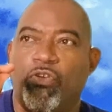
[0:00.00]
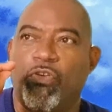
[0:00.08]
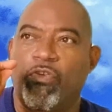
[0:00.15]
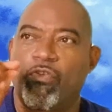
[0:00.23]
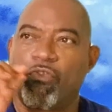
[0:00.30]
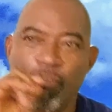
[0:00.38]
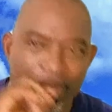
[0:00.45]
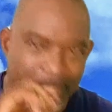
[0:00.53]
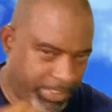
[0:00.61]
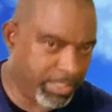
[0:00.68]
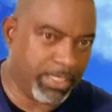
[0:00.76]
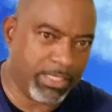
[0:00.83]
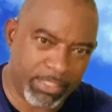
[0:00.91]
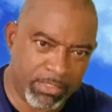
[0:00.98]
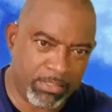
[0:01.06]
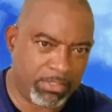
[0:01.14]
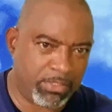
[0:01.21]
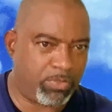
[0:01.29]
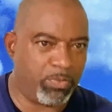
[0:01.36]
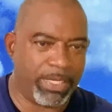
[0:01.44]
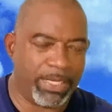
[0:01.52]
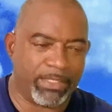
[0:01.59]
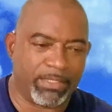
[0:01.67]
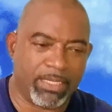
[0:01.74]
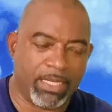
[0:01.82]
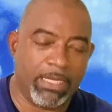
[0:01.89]
critical
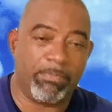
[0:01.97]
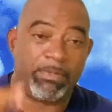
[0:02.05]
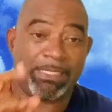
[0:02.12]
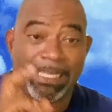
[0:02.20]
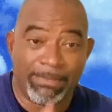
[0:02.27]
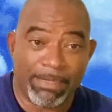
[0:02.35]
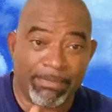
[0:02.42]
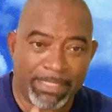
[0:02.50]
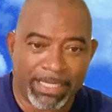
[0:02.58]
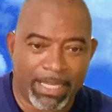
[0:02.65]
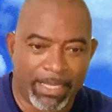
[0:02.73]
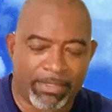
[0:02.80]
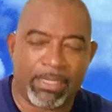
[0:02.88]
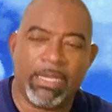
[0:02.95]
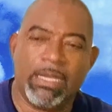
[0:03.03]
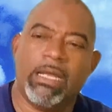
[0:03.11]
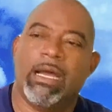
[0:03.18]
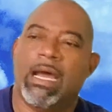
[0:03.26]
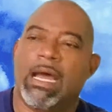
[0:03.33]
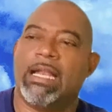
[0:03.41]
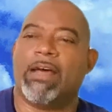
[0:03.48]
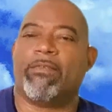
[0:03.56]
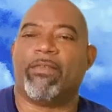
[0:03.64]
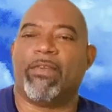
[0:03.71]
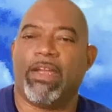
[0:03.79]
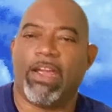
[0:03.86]
student, and you team them together and
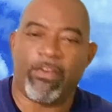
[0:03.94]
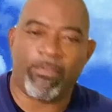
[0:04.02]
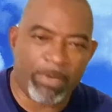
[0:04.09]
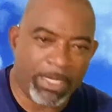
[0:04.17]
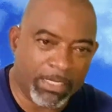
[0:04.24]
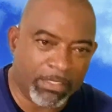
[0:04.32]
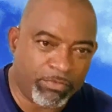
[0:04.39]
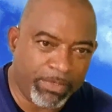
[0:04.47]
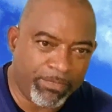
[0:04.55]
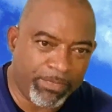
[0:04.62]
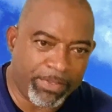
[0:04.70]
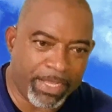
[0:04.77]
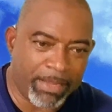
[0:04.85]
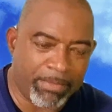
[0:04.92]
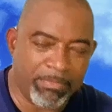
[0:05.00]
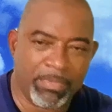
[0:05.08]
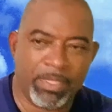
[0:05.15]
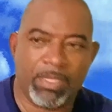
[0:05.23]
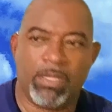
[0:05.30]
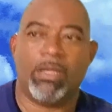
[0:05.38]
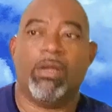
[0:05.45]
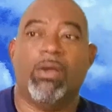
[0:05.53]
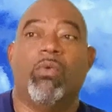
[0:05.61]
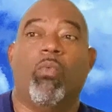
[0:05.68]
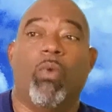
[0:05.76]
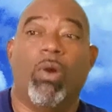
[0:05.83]
have everybody else read for them.
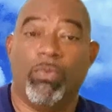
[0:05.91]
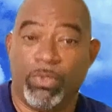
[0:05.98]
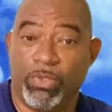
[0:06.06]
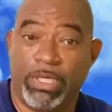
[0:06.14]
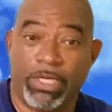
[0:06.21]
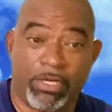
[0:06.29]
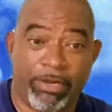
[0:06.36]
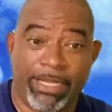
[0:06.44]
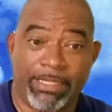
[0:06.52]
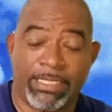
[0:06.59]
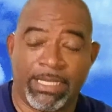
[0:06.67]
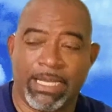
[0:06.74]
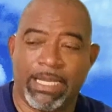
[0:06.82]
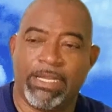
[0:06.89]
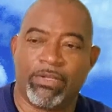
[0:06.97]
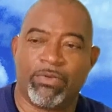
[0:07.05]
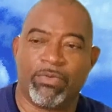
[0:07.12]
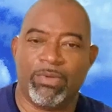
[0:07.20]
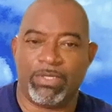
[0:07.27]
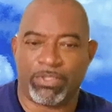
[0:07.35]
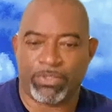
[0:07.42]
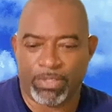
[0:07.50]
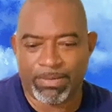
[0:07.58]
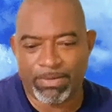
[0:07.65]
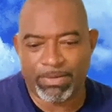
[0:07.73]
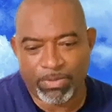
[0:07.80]
One will do the correcting, and the other one will show
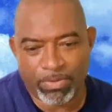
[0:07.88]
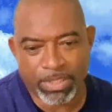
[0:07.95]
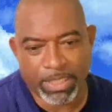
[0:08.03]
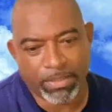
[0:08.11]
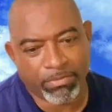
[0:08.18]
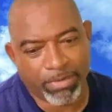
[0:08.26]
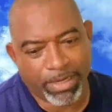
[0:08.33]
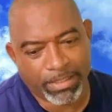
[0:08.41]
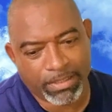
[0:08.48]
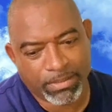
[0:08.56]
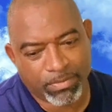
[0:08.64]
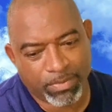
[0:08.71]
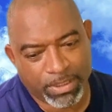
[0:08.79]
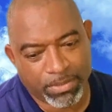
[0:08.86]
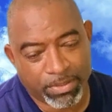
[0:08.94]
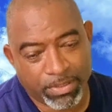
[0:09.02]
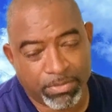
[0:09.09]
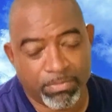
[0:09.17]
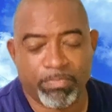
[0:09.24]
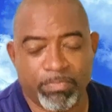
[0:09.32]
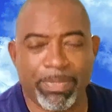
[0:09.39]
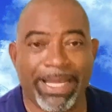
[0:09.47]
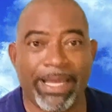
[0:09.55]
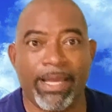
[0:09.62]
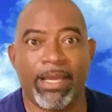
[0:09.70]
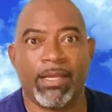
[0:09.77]
them, no, okay, right, this is what you're going to do.
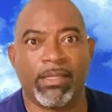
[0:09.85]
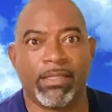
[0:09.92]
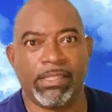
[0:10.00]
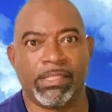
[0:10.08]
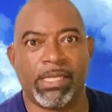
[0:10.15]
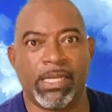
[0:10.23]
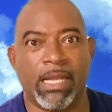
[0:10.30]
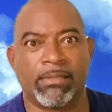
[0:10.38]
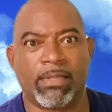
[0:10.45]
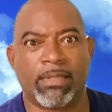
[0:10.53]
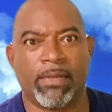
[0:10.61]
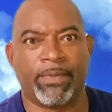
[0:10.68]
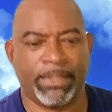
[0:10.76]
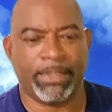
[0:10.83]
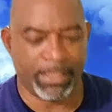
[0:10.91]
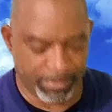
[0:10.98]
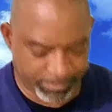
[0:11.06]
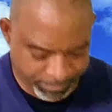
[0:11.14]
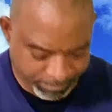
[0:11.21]
Peer teaching and scaffolding.